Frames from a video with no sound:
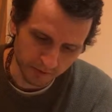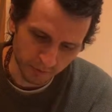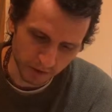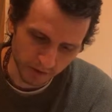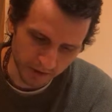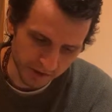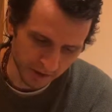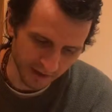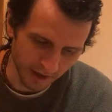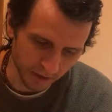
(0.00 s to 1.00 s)
for
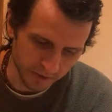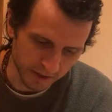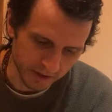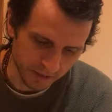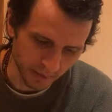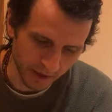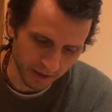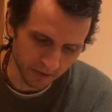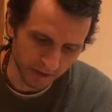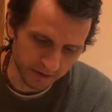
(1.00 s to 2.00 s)
arranging clouds and
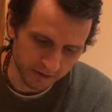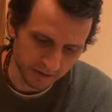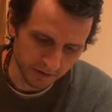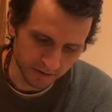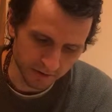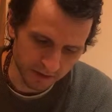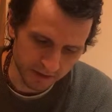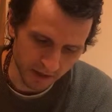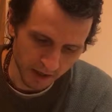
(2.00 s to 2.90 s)
supplying rains in the universe,